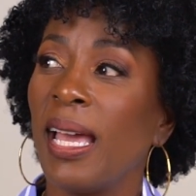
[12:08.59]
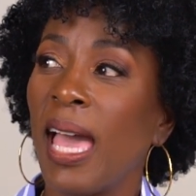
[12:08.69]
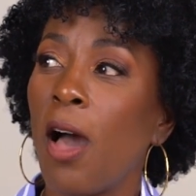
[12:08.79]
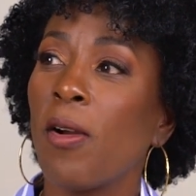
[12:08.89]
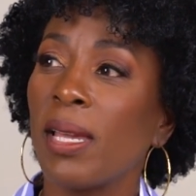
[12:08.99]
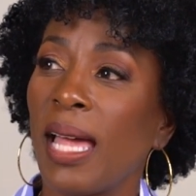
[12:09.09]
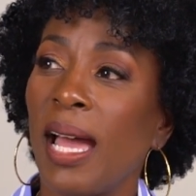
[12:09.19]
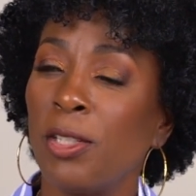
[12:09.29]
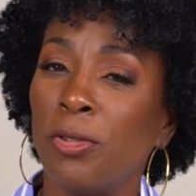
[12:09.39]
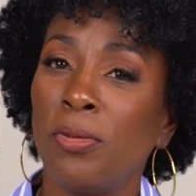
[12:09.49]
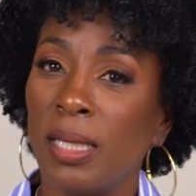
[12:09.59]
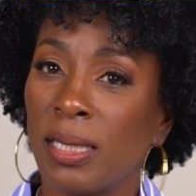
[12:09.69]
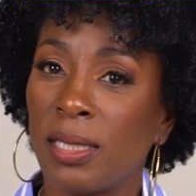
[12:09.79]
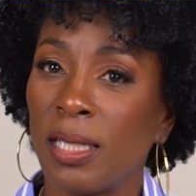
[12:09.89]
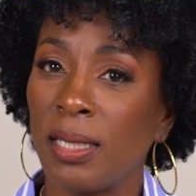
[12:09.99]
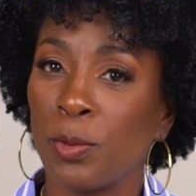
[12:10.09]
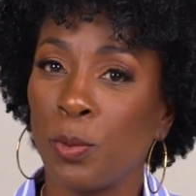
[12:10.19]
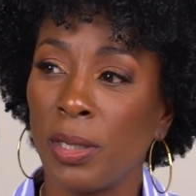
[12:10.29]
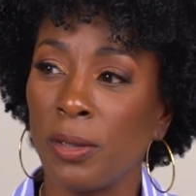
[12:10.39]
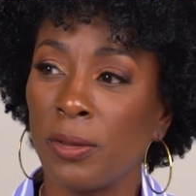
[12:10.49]
How can I do this as
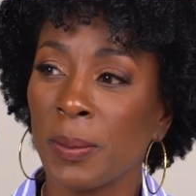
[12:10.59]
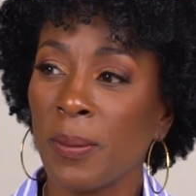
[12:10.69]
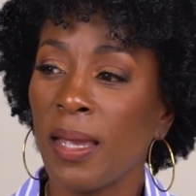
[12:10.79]
well?